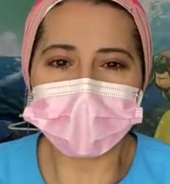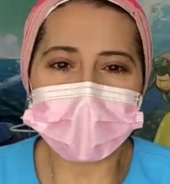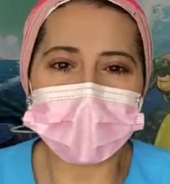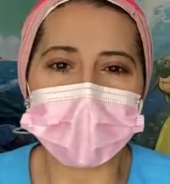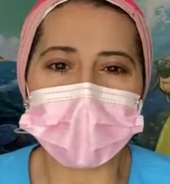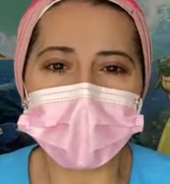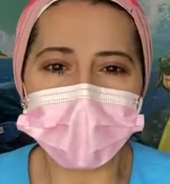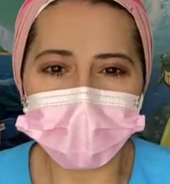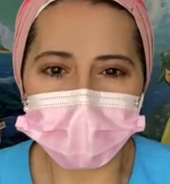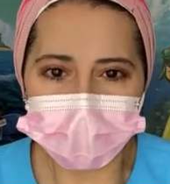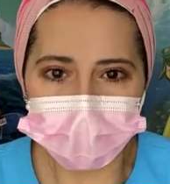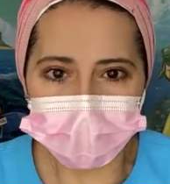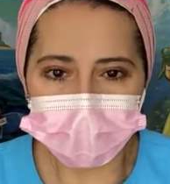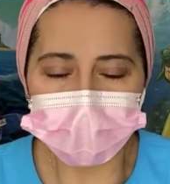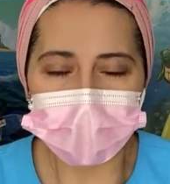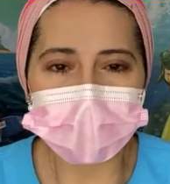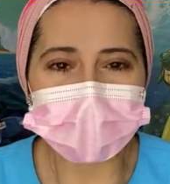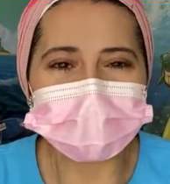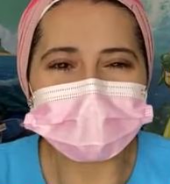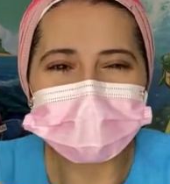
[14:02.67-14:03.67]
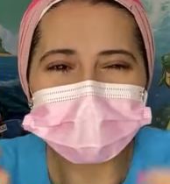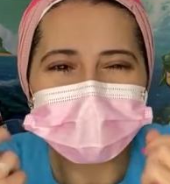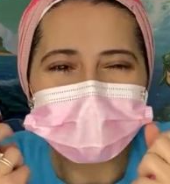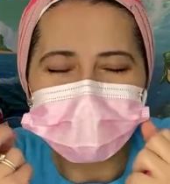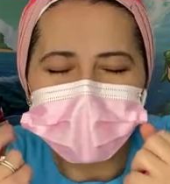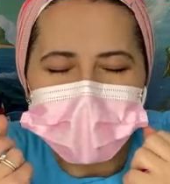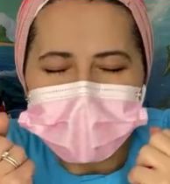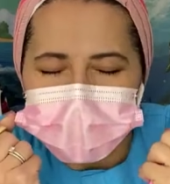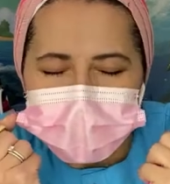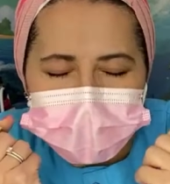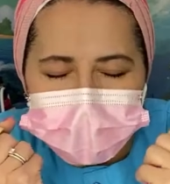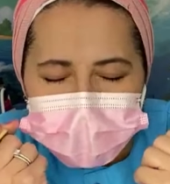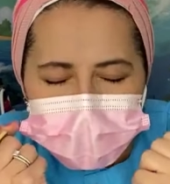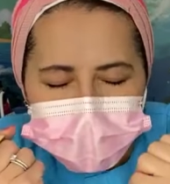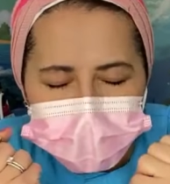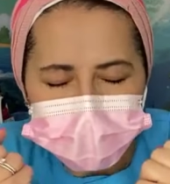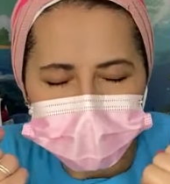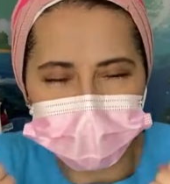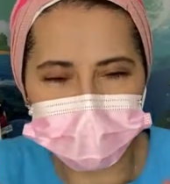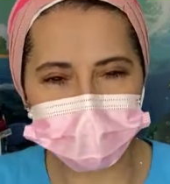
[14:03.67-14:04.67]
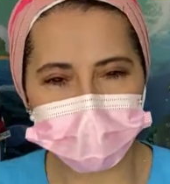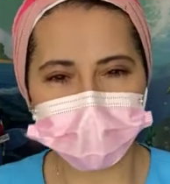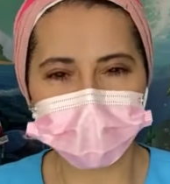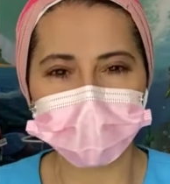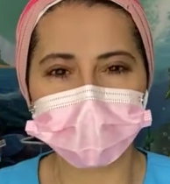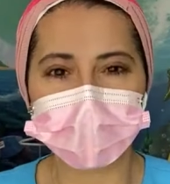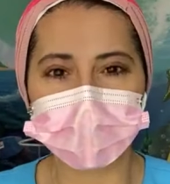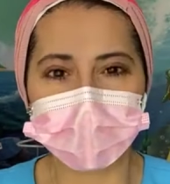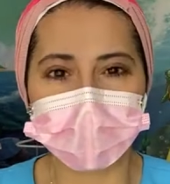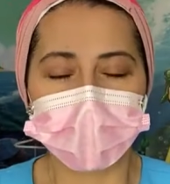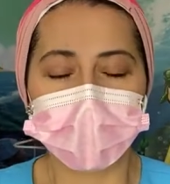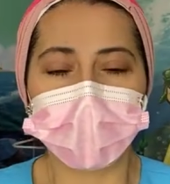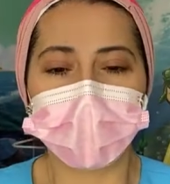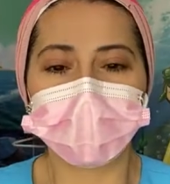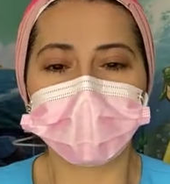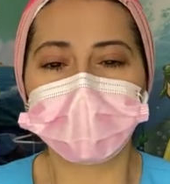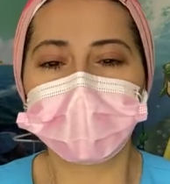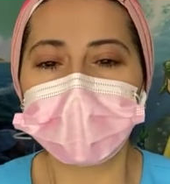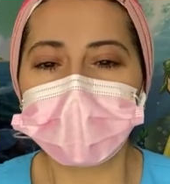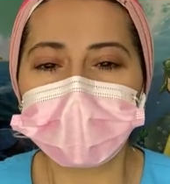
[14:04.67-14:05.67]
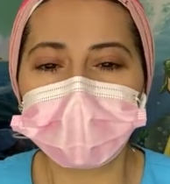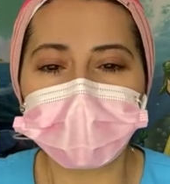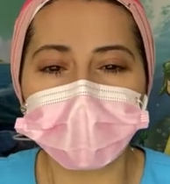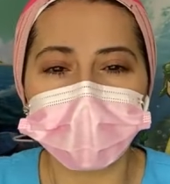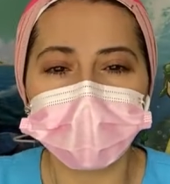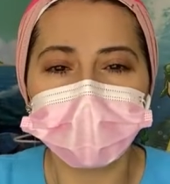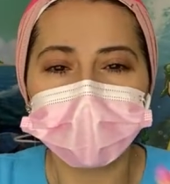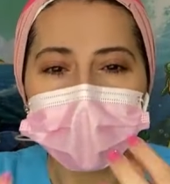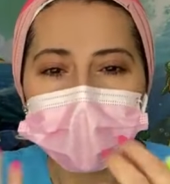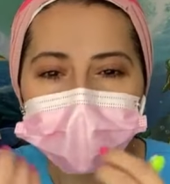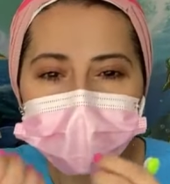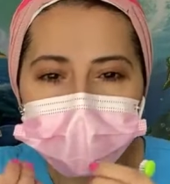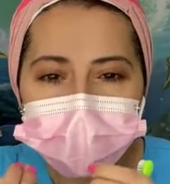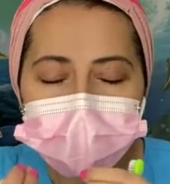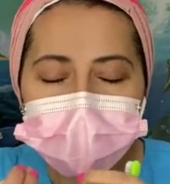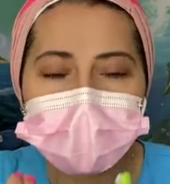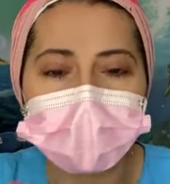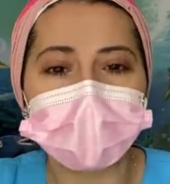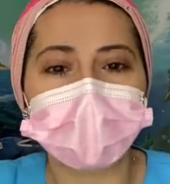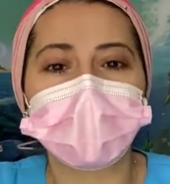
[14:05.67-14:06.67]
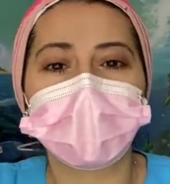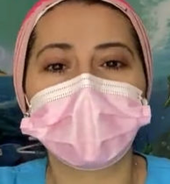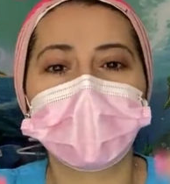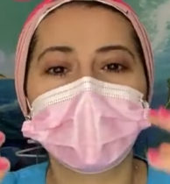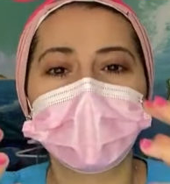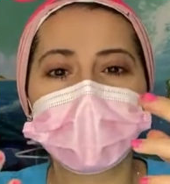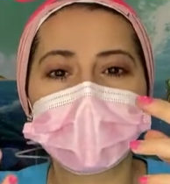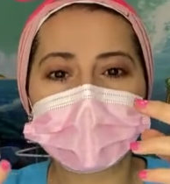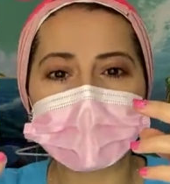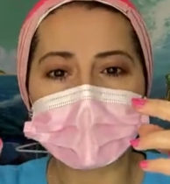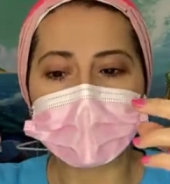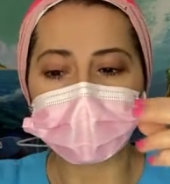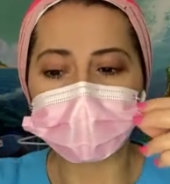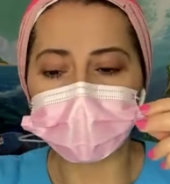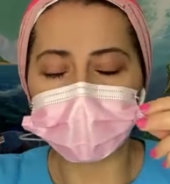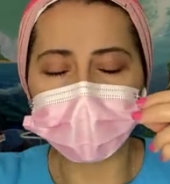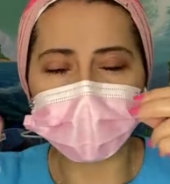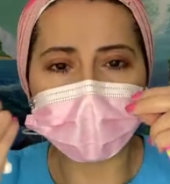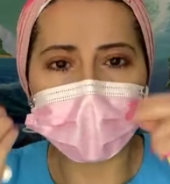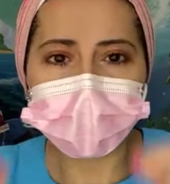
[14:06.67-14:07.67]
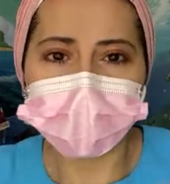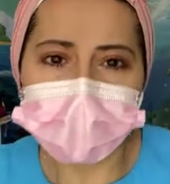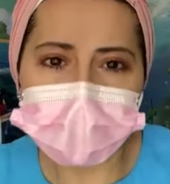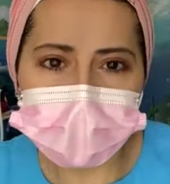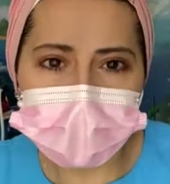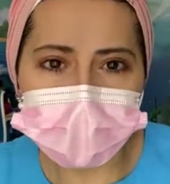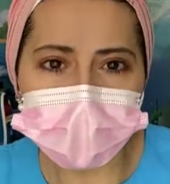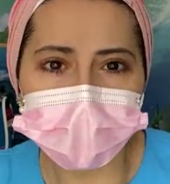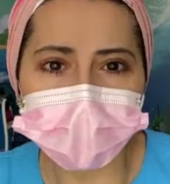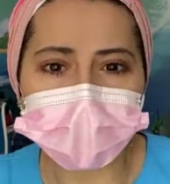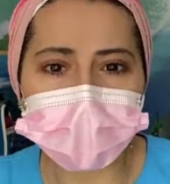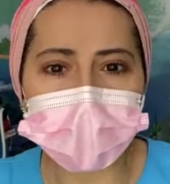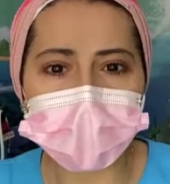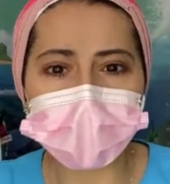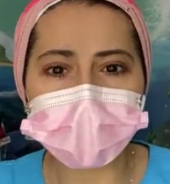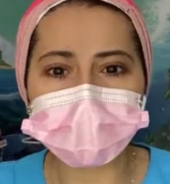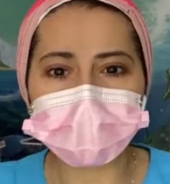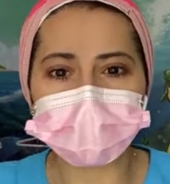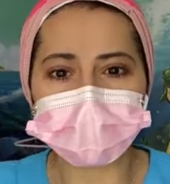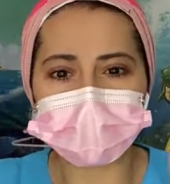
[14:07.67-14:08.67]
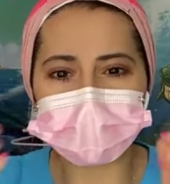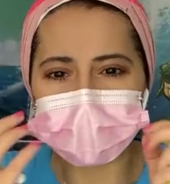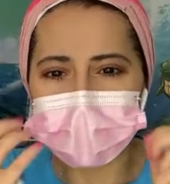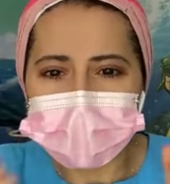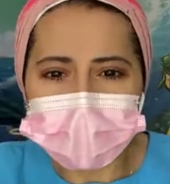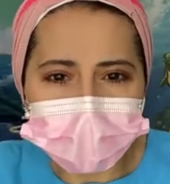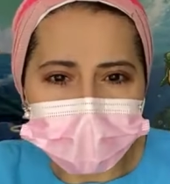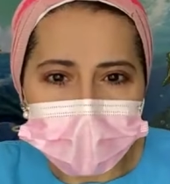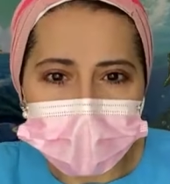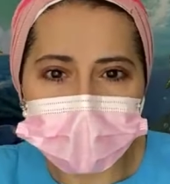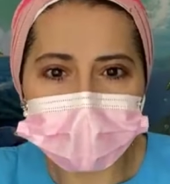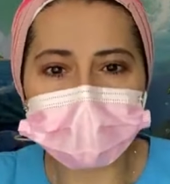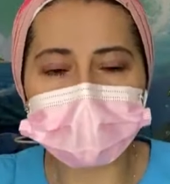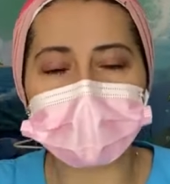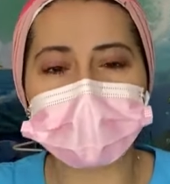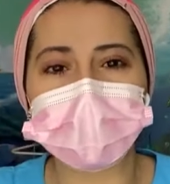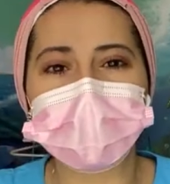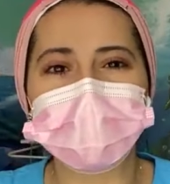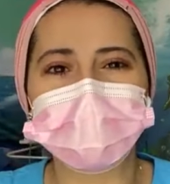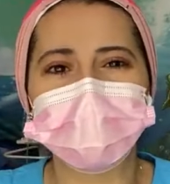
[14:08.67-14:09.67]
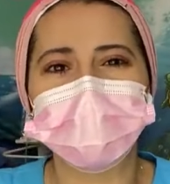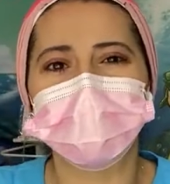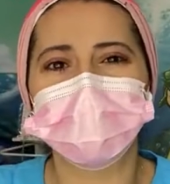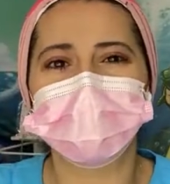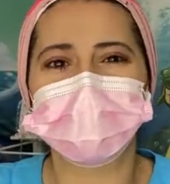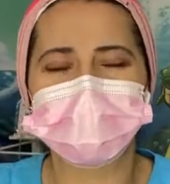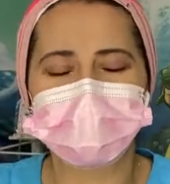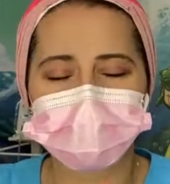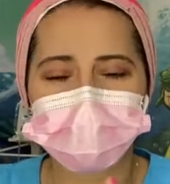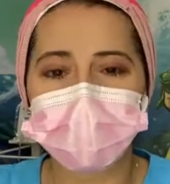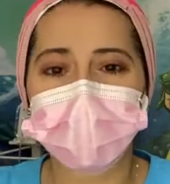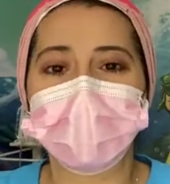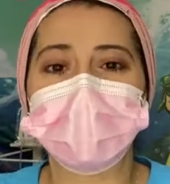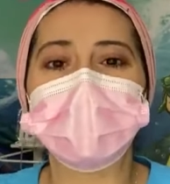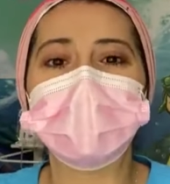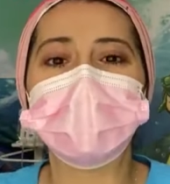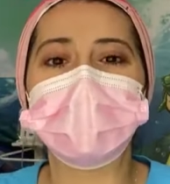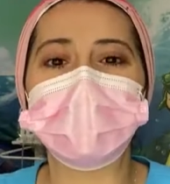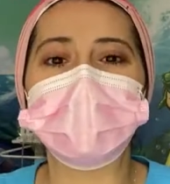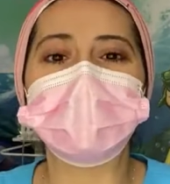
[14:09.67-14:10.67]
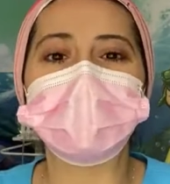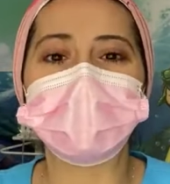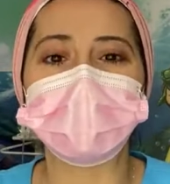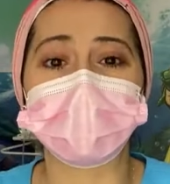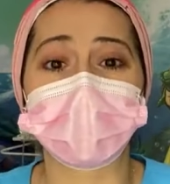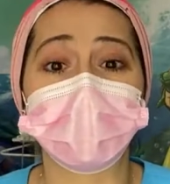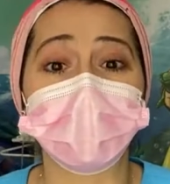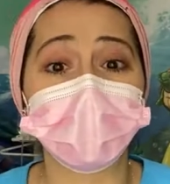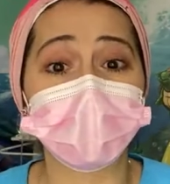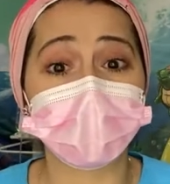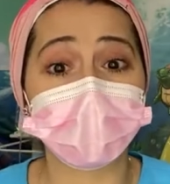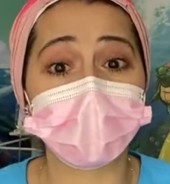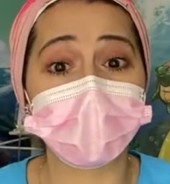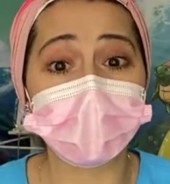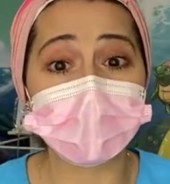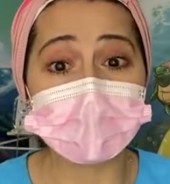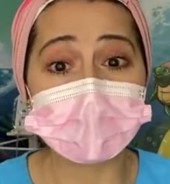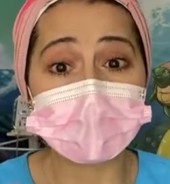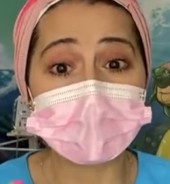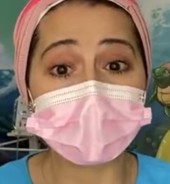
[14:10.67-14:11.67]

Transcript: unhappy, and she'd be like, you know, trying to hold everything, trying to put everything in her mouth, salivating, you know, so it's not an easy time for her.